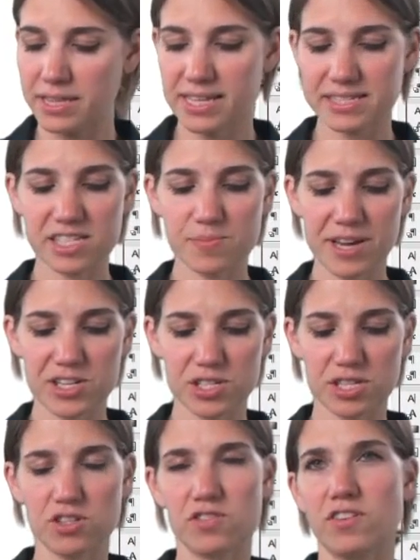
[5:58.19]
That's
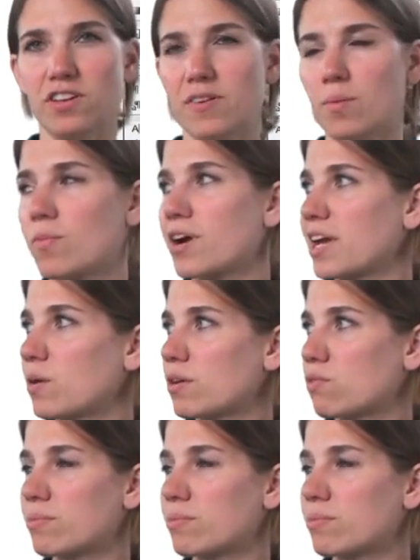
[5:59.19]
especially useful if I'm working with